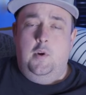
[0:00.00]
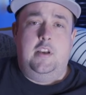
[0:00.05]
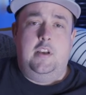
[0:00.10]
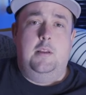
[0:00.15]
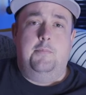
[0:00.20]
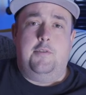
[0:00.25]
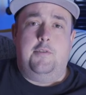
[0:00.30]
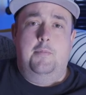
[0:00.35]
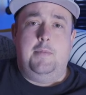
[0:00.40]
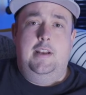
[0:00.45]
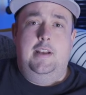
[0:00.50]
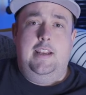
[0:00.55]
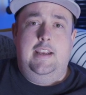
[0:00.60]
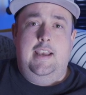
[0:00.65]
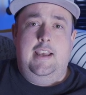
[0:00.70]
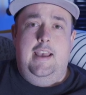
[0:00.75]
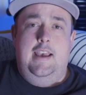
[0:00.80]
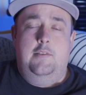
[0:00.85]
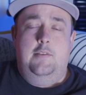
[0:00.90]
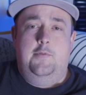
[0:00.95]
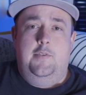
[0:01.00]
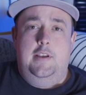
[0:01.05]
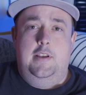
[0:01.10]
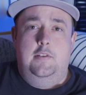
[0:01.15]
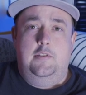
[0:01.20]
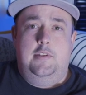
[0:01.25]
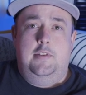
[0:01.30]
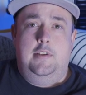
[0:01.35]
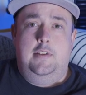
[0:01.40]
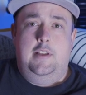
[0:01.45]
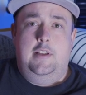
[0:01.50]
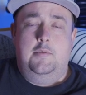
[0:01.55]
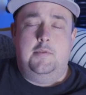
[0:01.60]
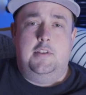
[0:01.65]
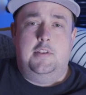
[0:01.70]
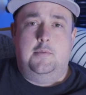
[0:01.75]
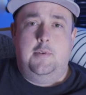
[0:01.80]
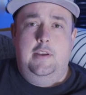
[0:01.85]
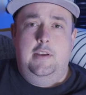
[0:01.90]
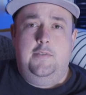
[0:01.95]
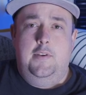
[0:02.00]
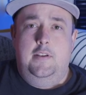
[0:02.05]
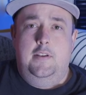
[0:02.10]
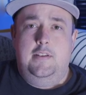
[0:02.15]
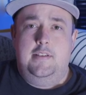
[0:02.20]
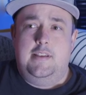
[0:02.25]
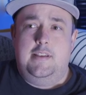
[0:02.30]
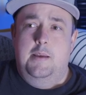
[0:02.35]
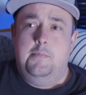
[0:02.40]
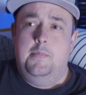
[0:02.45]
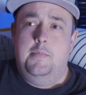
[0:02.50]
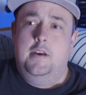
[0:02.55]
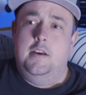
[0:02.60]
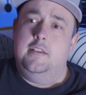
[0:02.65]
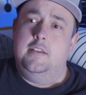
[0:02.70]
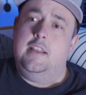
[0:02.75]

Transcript: Premier League at Anfield. That was the 23rd of December.